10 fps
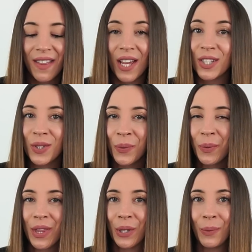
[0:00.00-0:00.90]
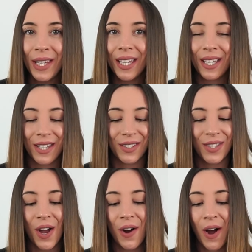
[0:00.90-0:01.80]
they sold within a week,
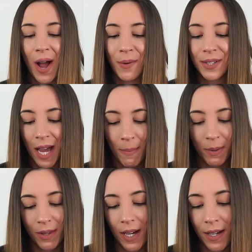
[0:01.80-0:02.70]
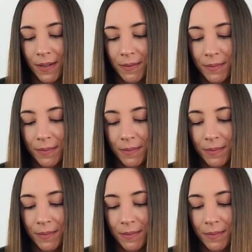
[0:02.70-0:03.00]
so I was happy with that.